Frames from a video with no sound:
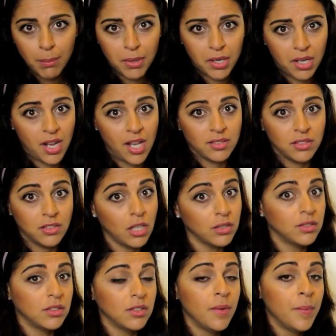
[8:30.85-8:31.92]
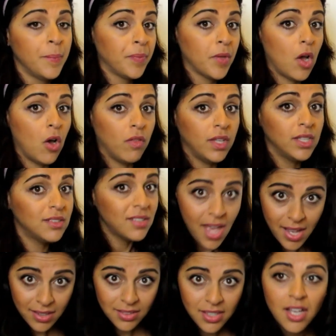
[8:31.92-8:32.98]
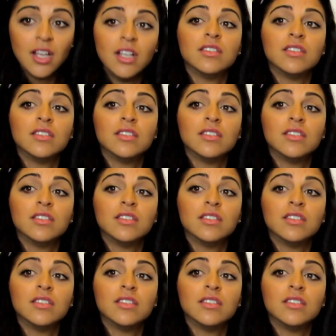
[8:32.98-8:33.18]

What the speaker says: but it has a dot on its head.